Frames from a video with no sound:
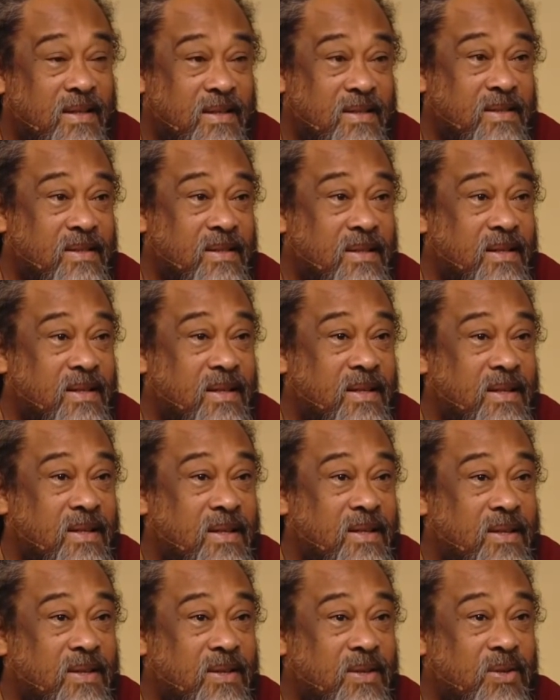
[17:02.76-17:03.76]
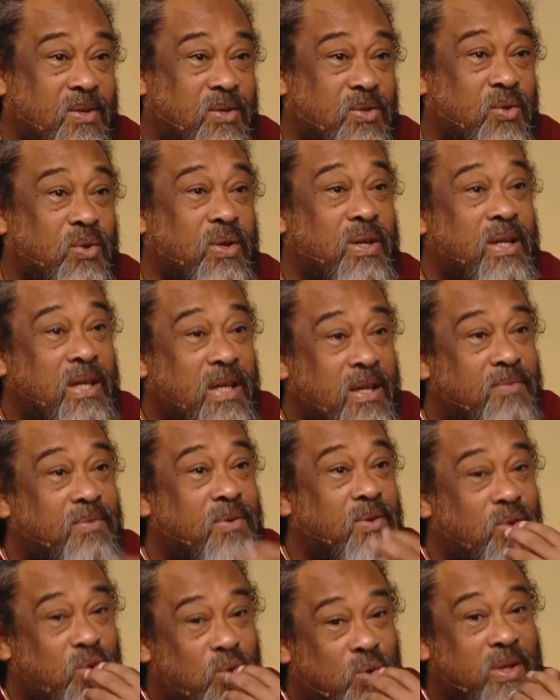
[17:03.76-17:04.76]
Yes. So
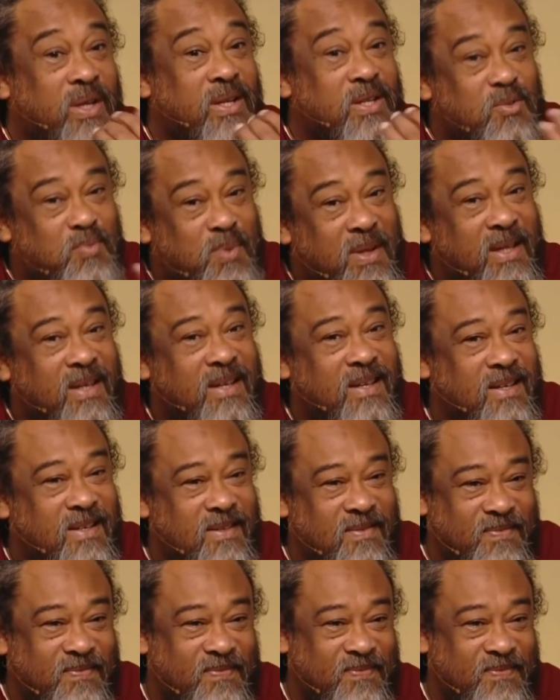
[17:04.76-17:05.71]
even you can speak.